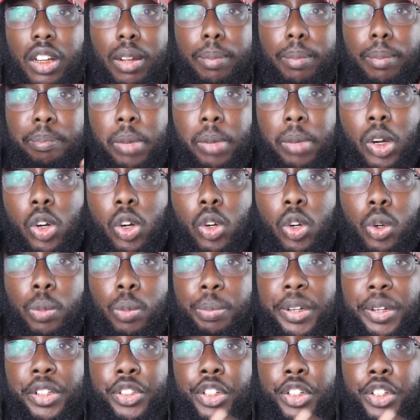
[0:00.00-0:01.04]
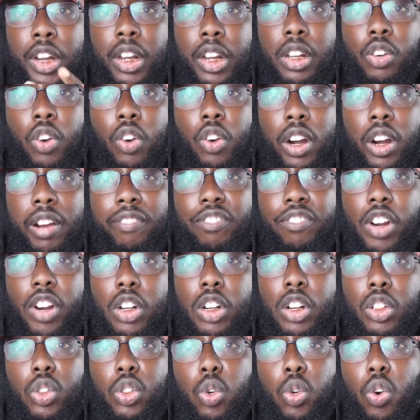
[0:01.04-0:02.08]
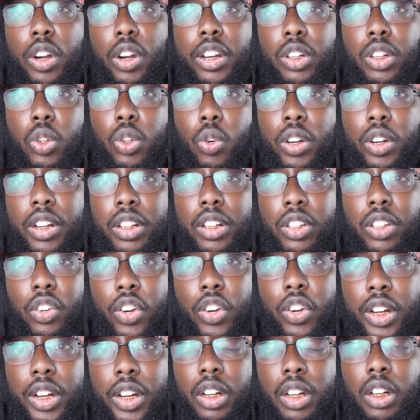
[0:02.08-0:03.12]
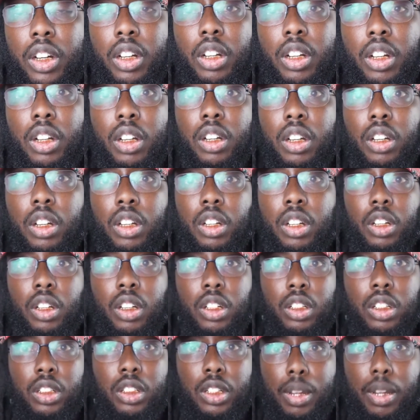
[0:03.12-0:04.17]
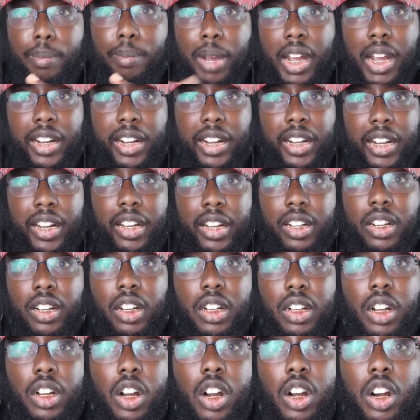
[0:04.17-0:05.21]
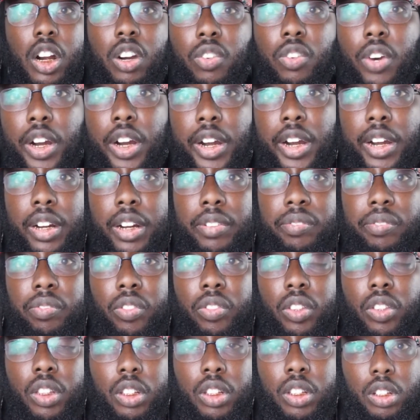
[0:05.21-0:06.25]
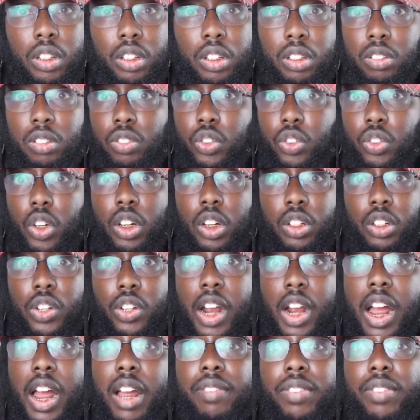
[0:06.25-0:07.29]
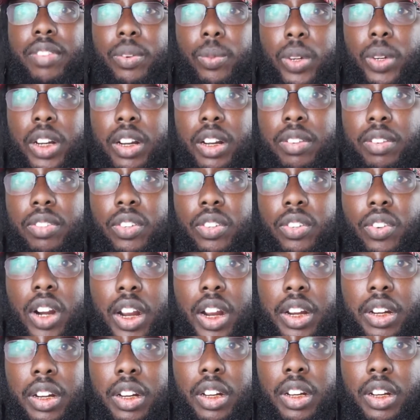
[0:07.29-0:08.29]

Boom, it's January 1st, 2023. Somebody get in a car wreck. Drunk driving, whatever, right?